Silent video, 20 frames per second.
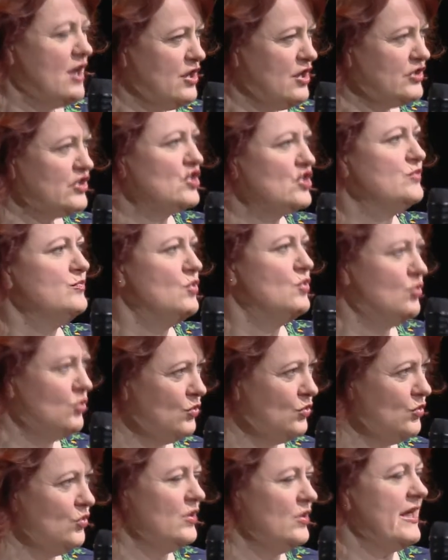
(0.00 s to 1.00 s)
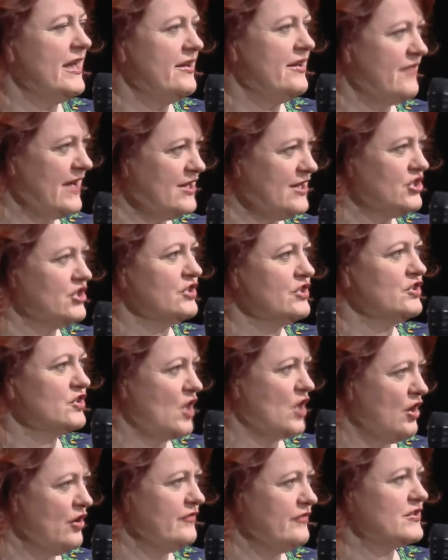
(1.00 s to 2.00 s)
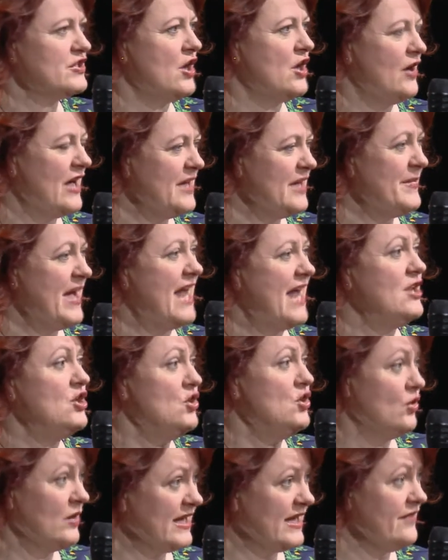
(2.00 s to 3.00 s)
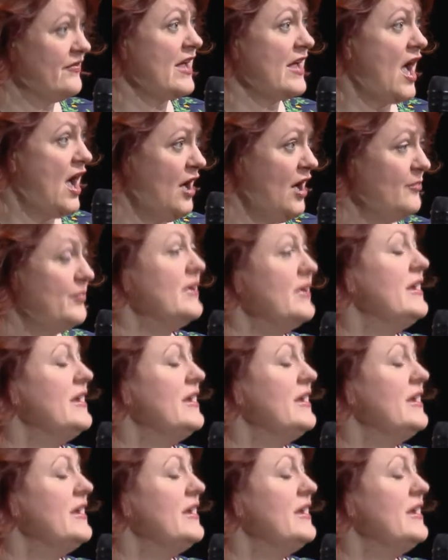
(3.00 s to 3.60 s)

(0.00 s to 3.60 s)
small innovations over time and not giving up